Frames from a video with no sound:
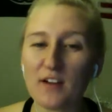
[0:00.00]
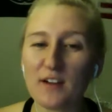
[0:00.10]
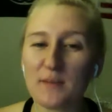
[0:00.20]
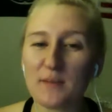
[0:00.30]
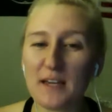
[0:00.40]

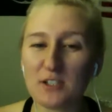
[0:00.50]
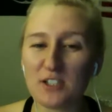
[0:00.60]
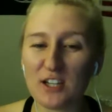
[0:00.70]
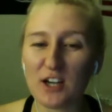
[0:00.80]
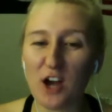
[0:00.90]
me as
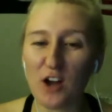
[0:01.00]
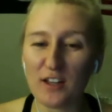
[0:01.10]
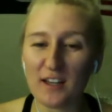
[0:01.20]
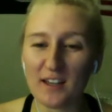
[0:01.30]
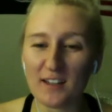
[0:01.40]
much as they're
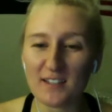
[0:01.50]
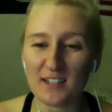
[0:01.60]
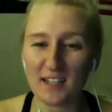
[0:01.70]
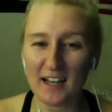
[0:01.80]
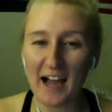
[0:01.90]
calling
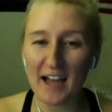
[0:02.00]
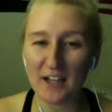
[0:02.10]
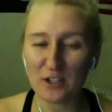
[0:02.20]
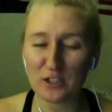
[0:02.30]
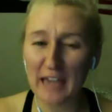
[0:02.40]
Selena
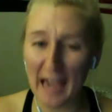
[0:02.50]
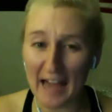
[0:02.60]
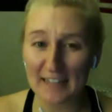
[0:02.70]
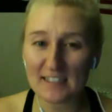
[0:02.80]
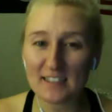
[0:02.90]
Kyle
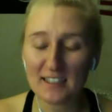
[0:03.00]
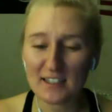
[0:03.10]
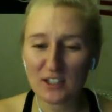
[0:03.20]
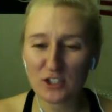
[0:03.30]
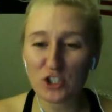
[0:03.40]
Cat.
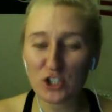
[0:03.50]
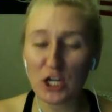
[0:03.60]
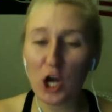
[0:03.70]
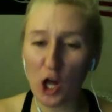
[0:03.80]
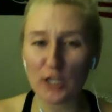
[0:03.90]
They're just
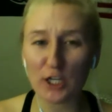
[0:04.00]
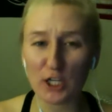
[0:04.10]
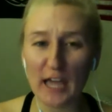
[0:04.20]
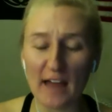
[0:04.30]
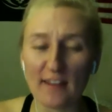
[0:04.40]
straight calling her
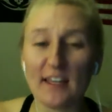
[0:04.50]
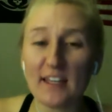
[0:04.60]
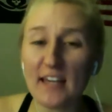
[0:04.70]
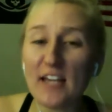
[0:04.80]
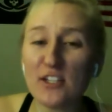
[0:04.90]
Cat. Like, in
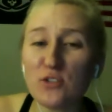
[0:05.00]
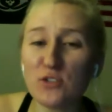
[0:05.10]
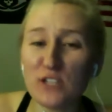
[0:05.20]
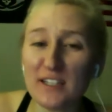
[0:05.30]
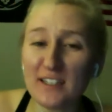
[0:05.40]
case you
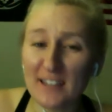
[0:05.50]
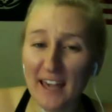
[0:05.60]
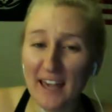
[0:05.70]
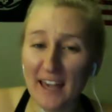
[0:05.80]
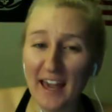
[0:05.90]
didn't
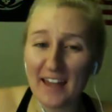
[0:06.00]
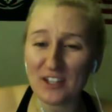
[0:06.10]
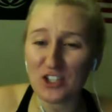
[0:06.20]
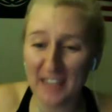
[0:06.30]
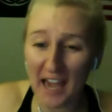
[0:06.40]
get that
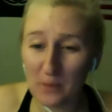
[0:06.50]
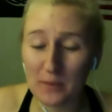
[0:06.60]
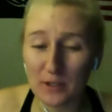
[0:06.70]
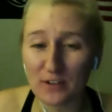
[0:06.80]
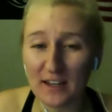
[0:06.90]
she's
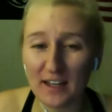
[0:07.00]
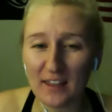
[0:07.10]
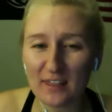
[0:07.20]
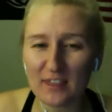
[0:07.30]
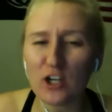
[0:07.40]
Catwoman
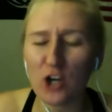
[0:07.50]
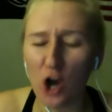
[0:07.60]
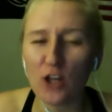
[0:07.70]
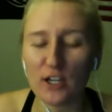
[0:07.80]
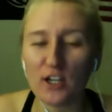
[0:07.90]
already, they're
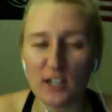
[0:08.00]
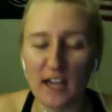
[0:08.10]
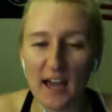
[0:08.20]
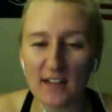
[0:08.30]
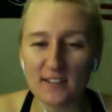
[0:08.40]
calling her Cat.